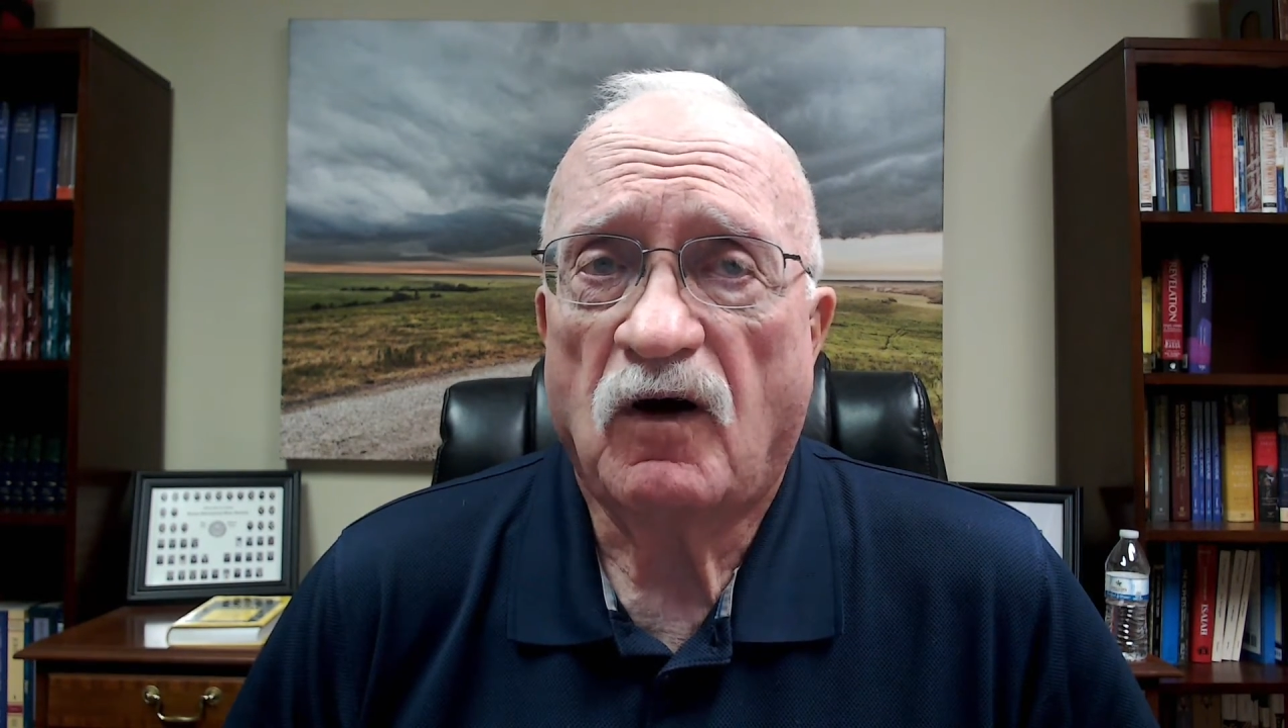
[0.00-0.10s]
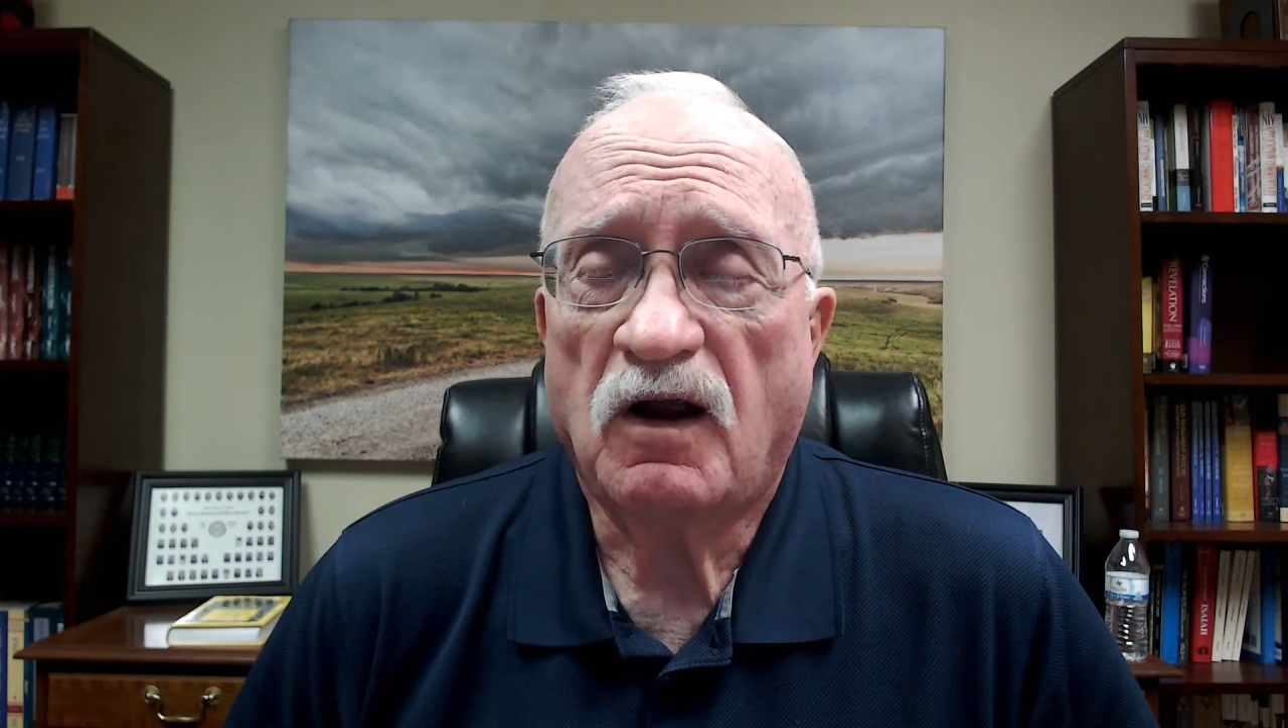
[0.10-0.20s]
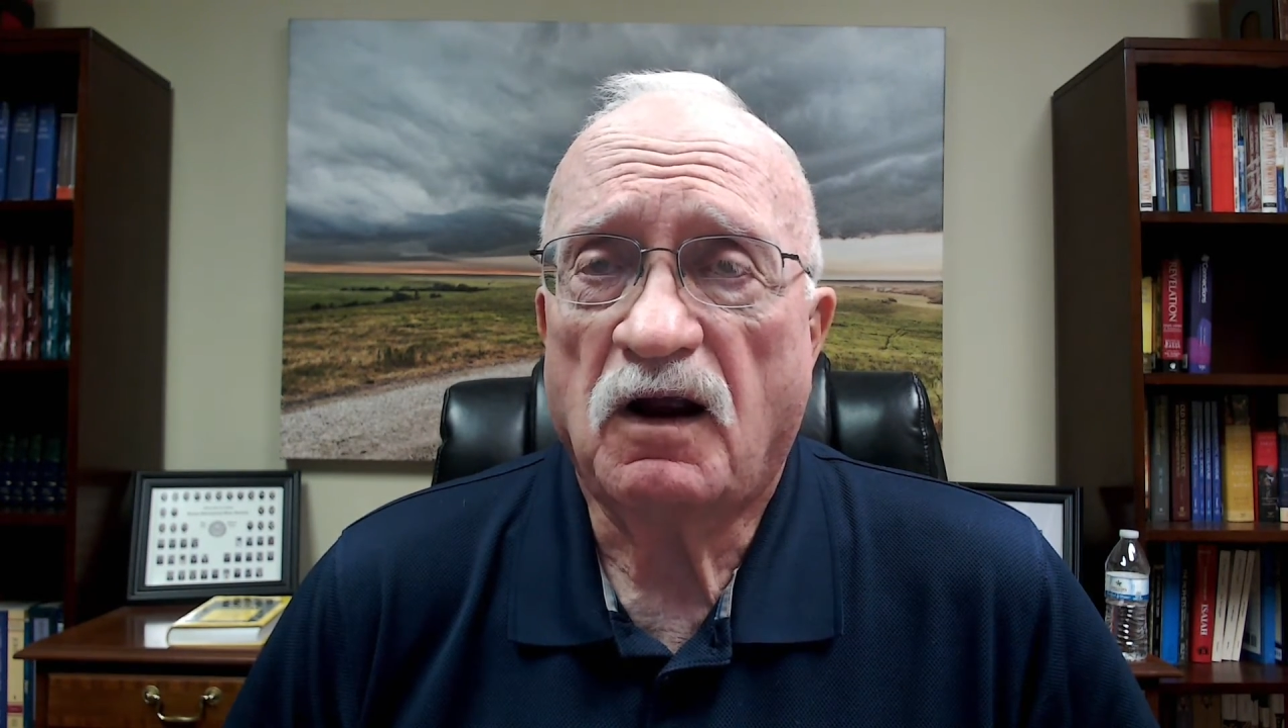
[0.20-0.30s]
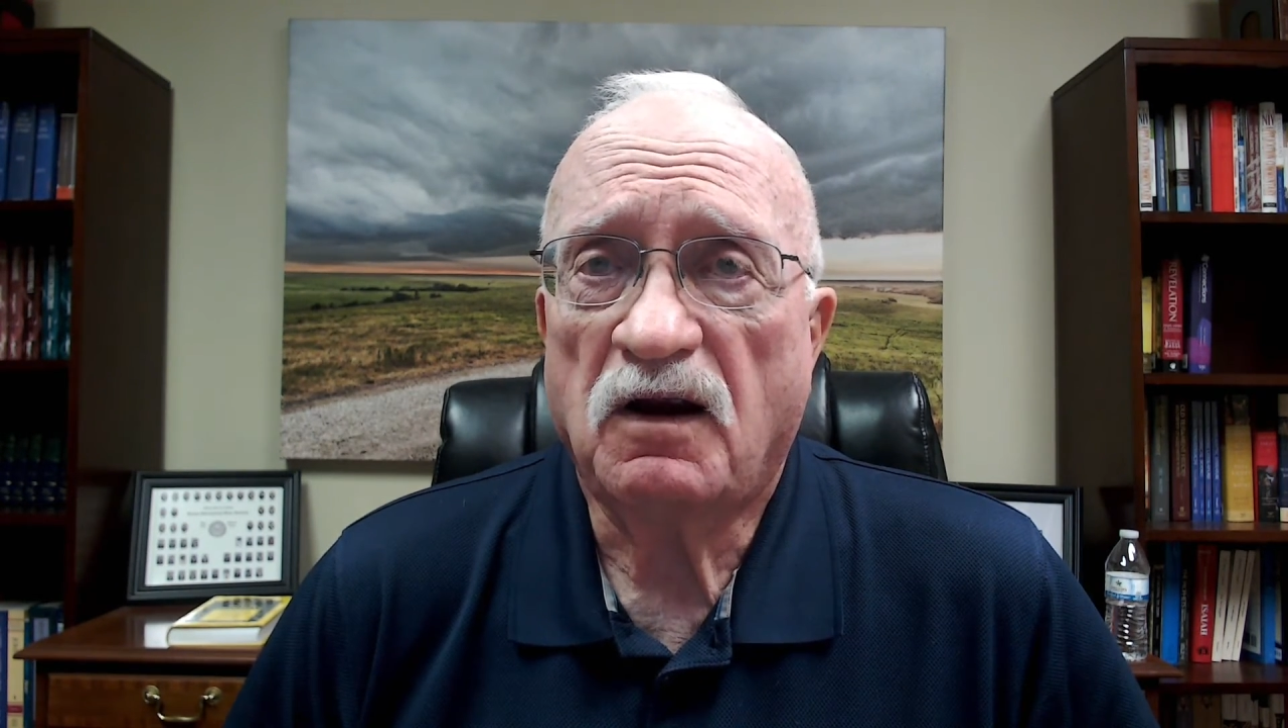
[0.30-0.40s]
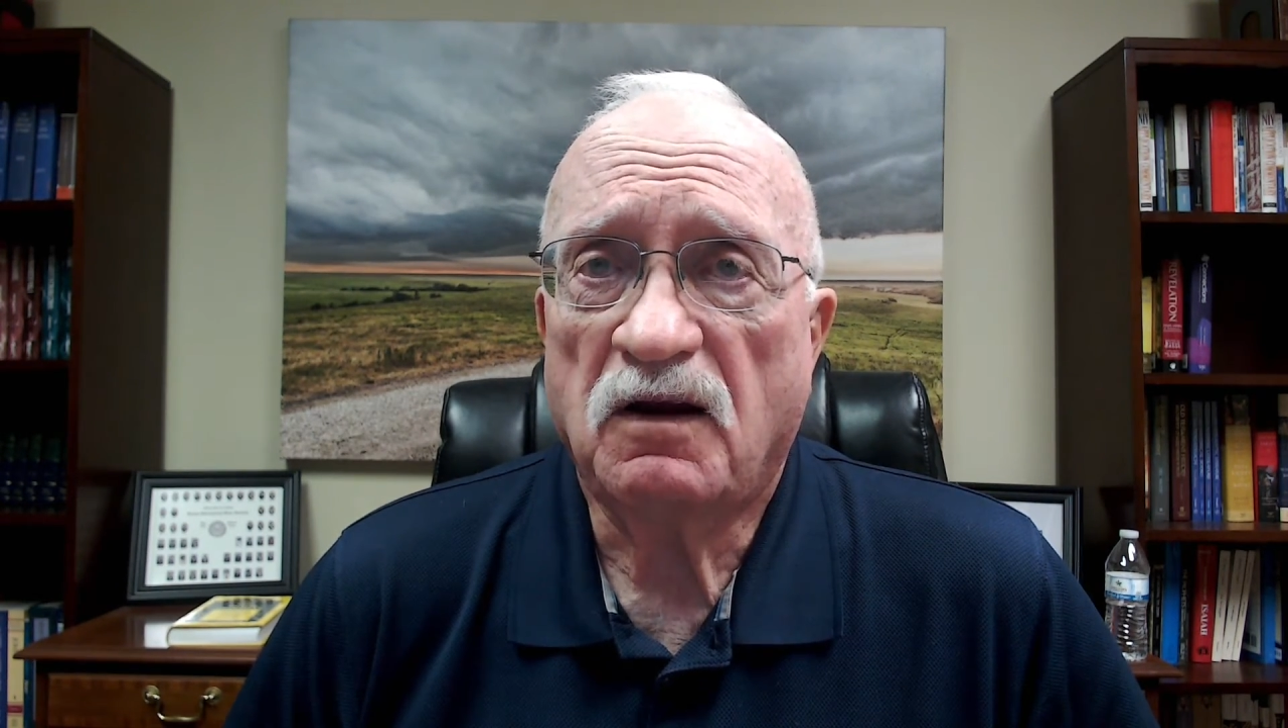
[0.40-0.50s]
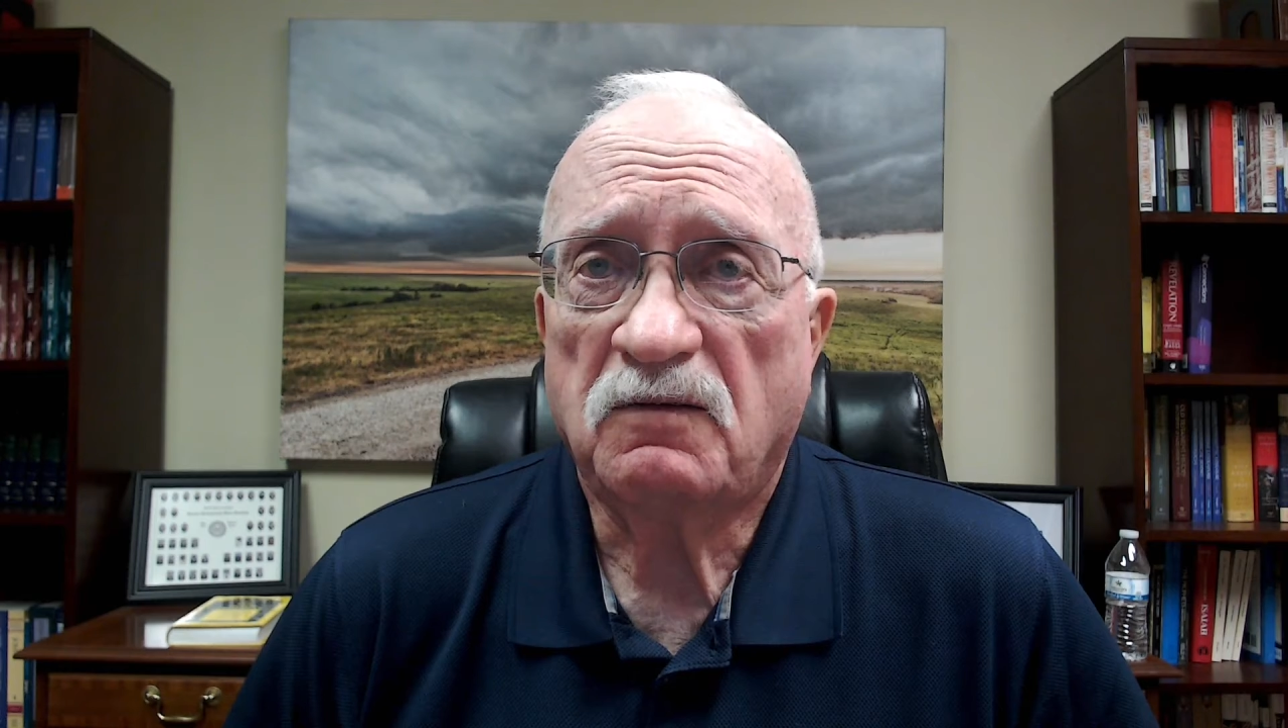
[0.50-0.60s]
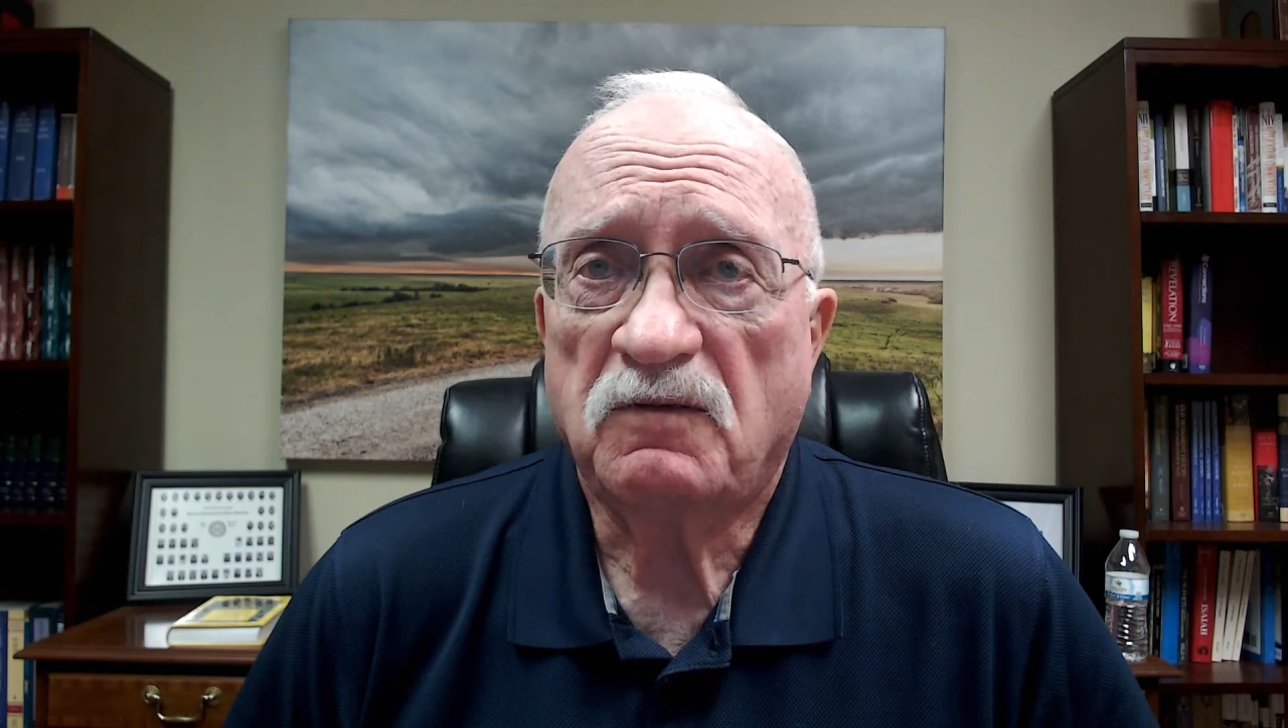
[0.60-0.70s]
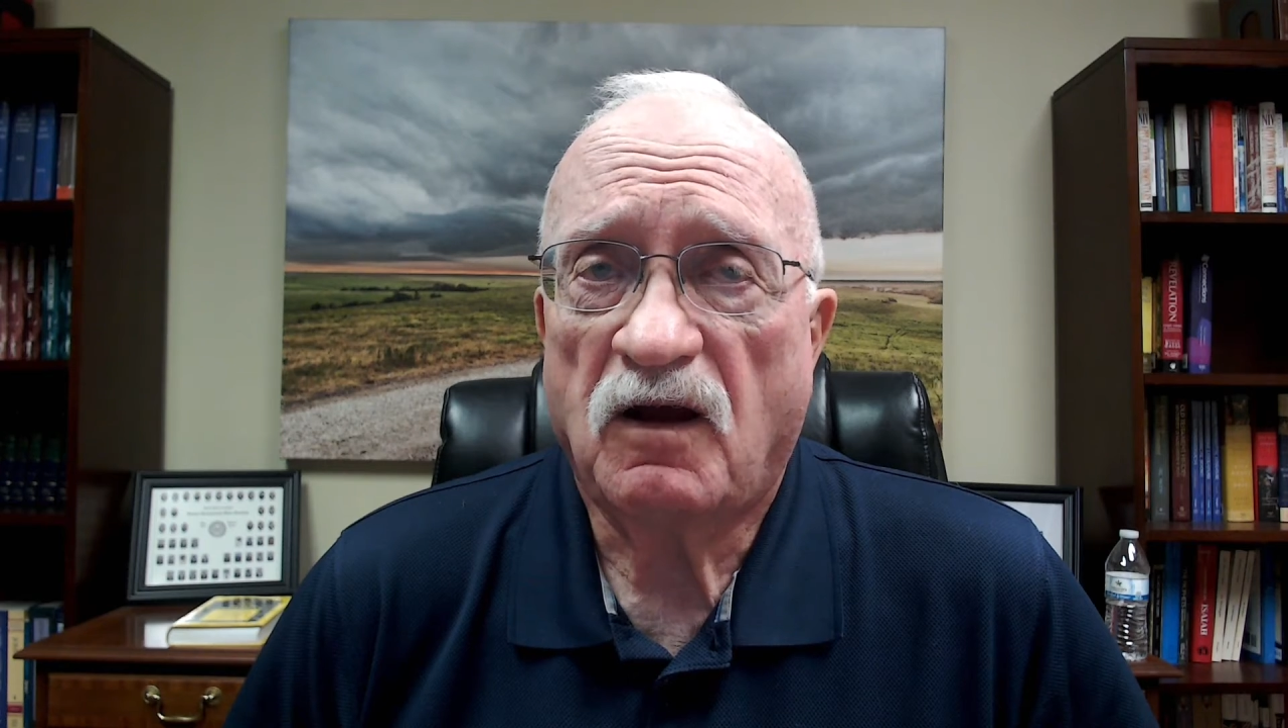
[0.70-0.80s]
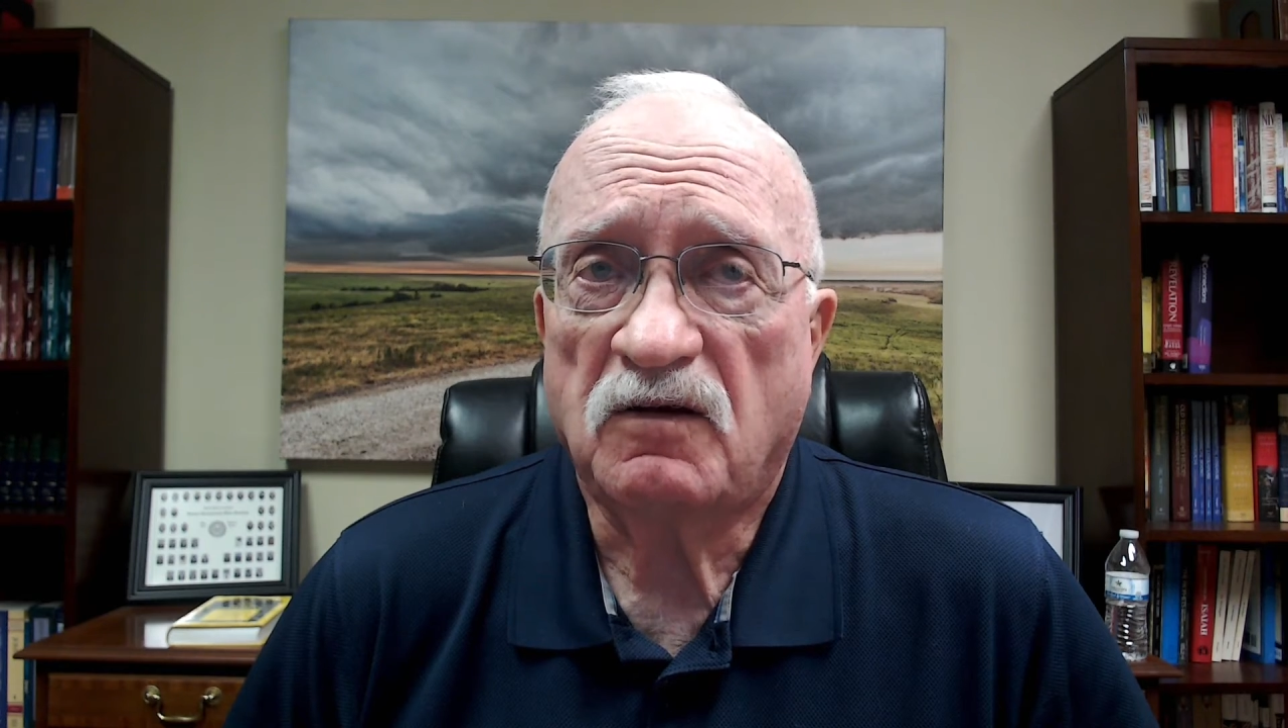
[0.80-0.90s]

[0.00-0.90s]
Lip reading: are